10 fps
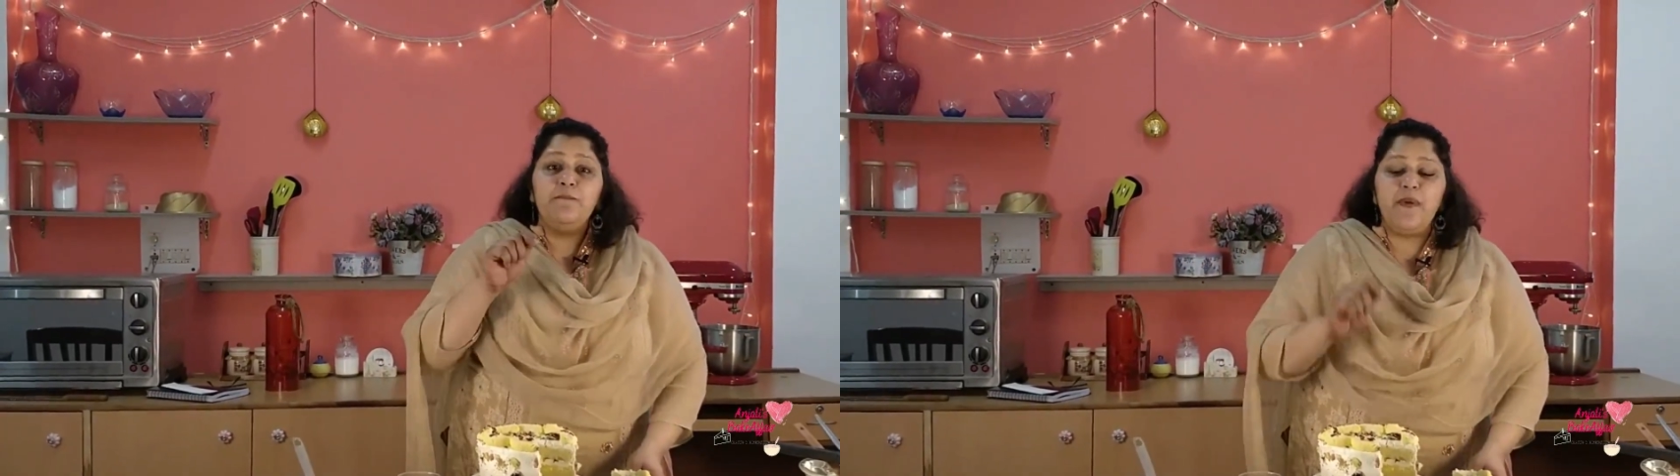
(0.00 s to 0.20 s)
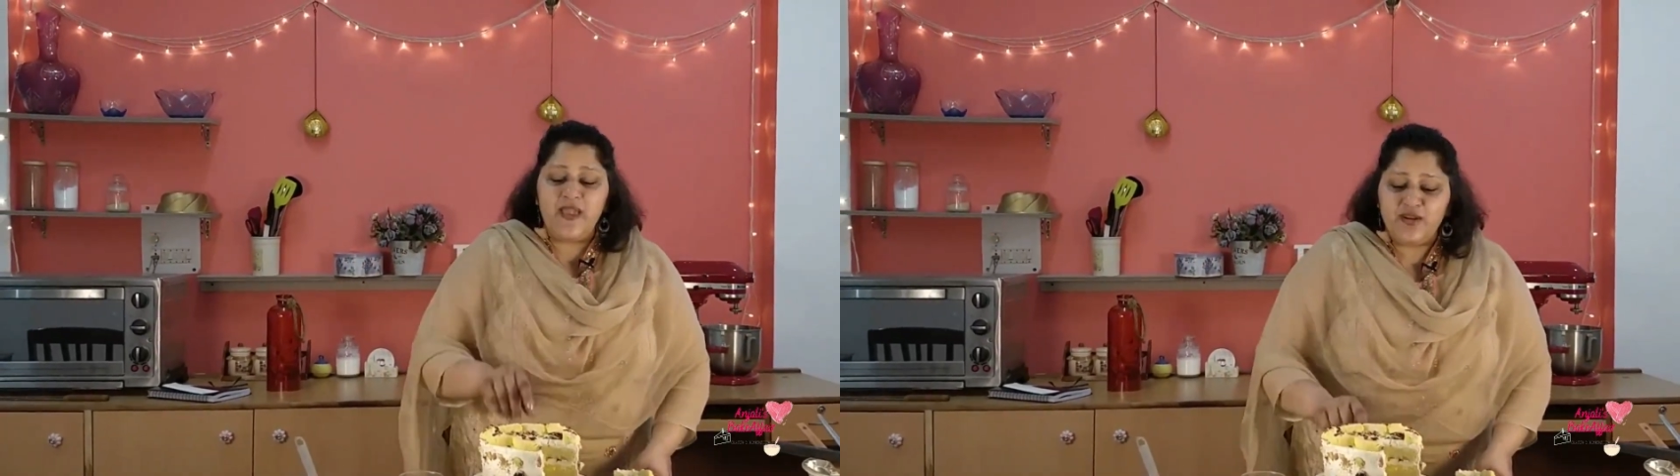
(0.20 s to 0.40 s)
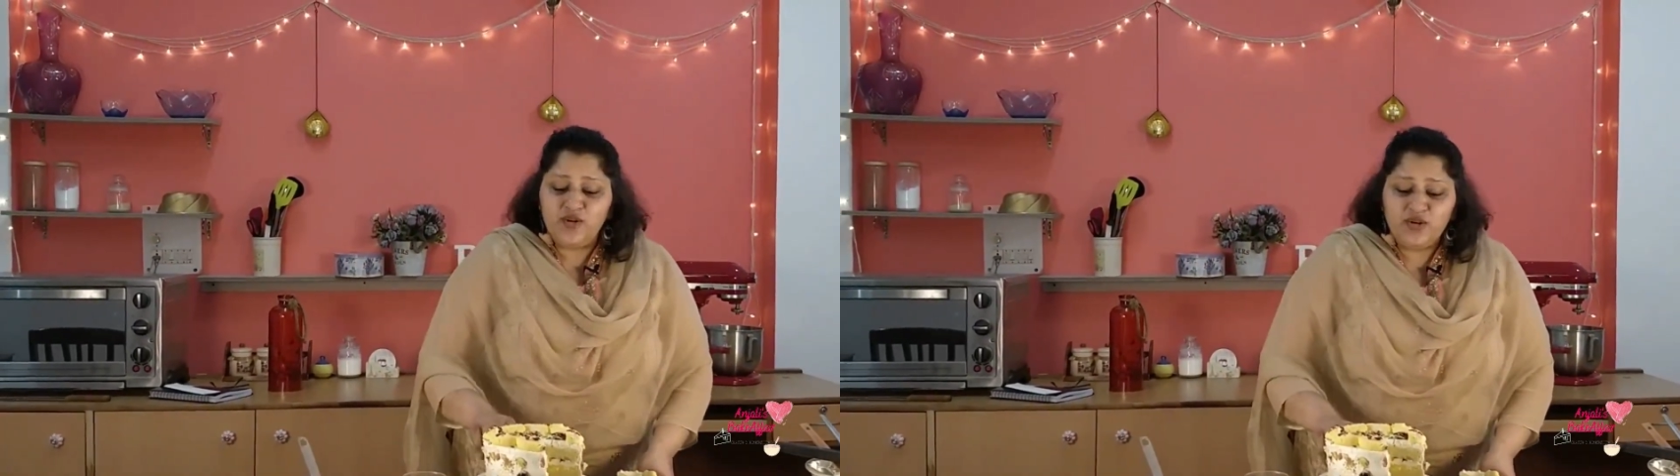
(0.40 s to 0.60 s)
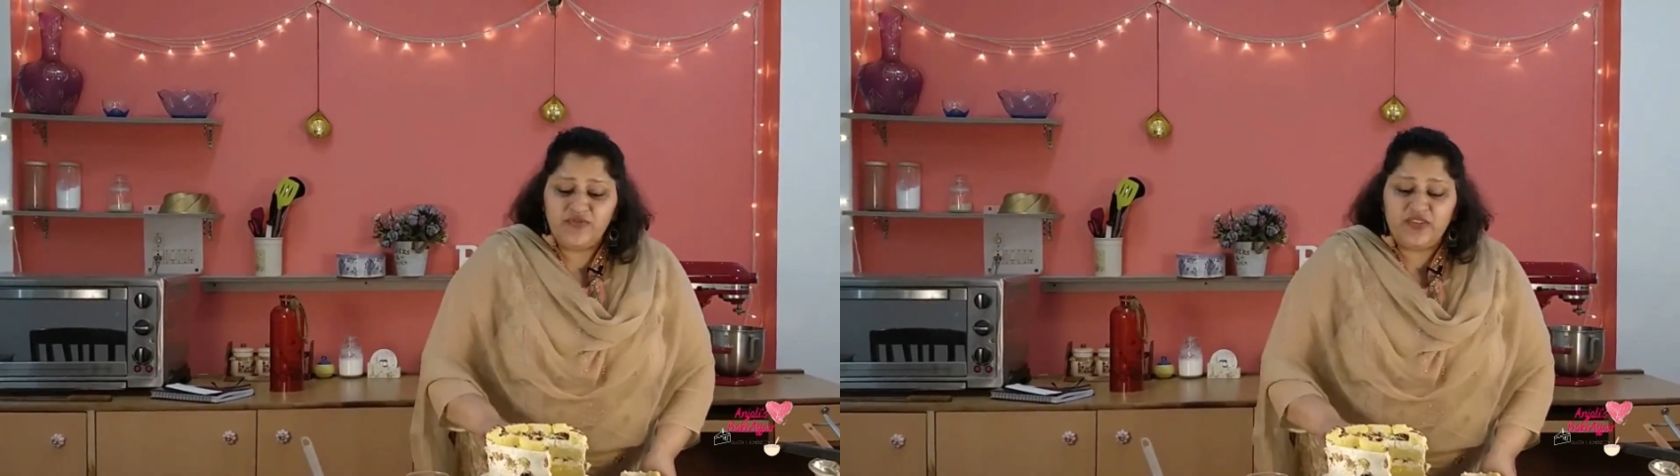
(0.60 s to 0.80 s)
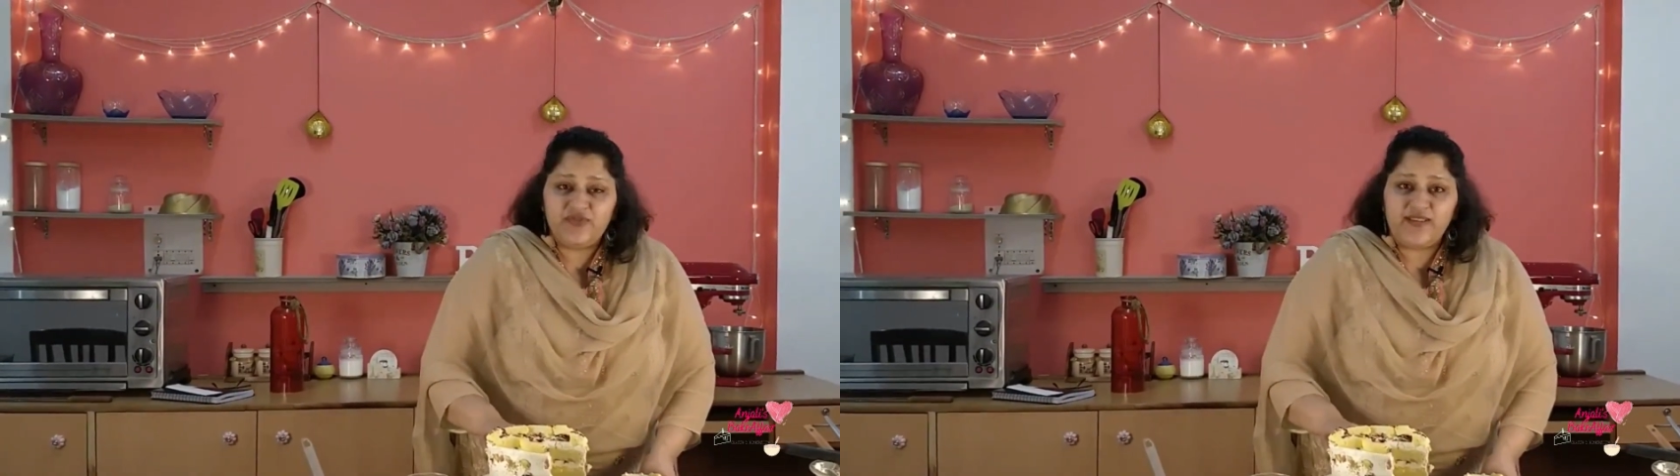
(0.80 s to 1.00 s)
make a
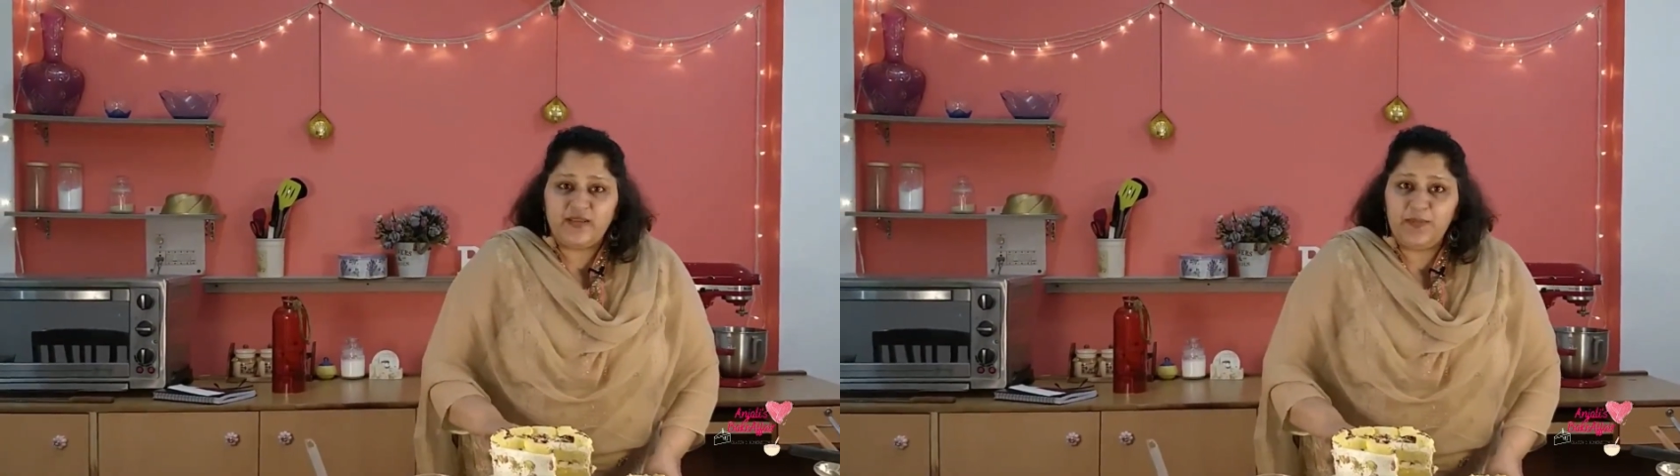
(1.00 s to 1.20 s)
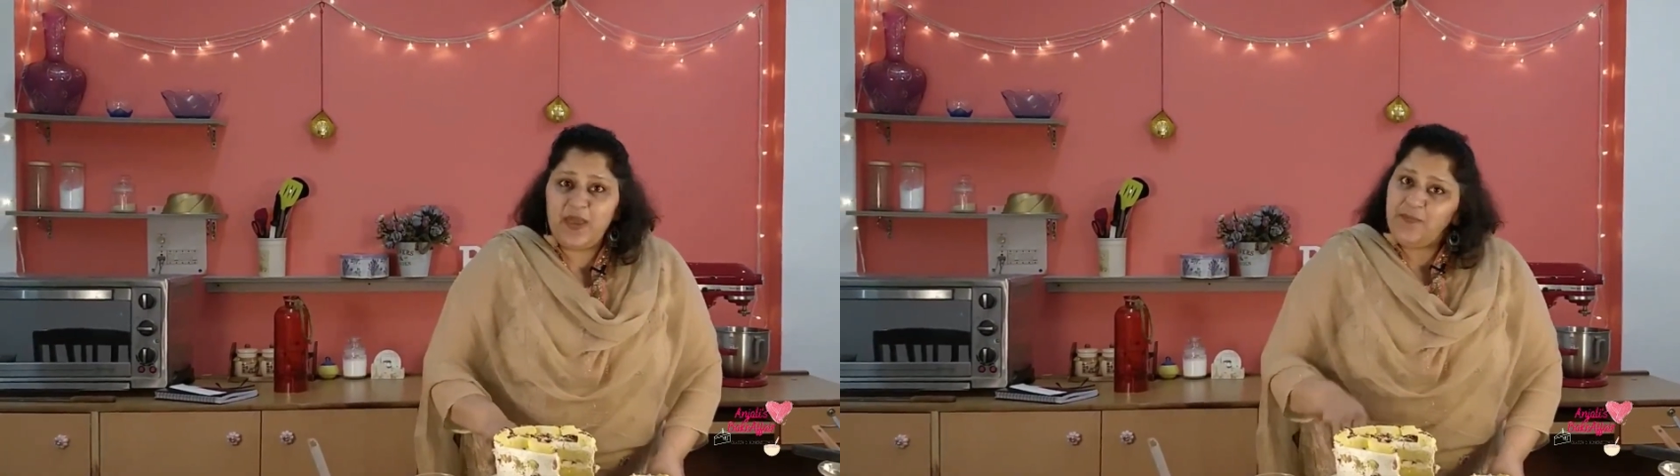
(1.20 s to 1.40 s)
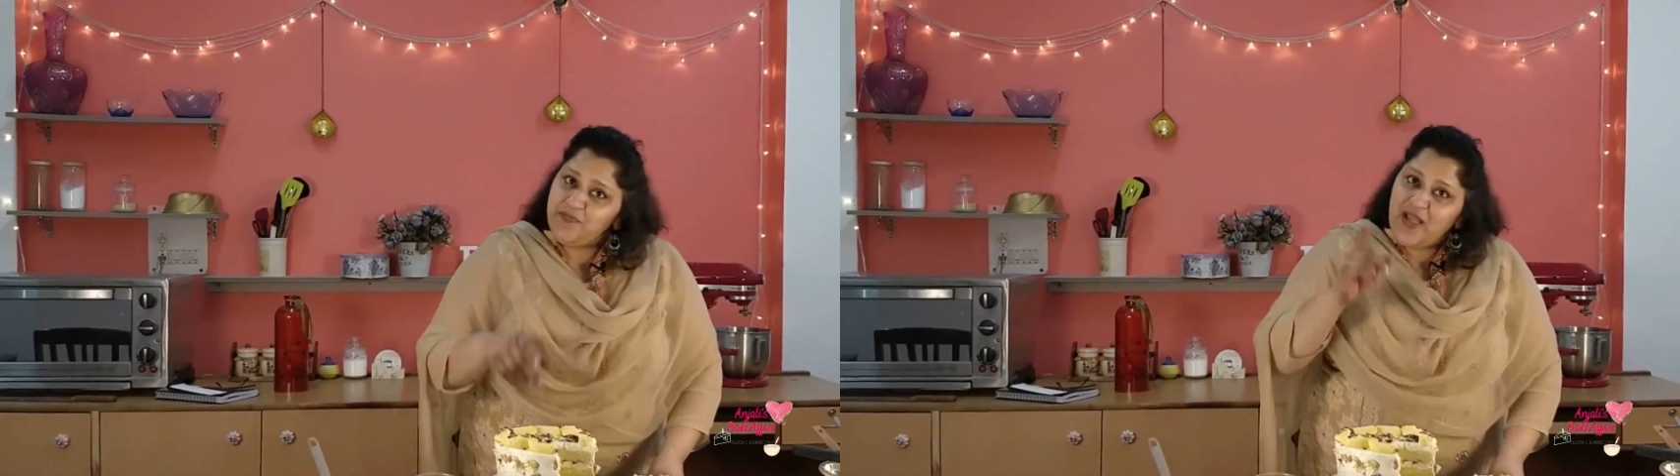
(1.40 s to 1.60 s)
note of this recipe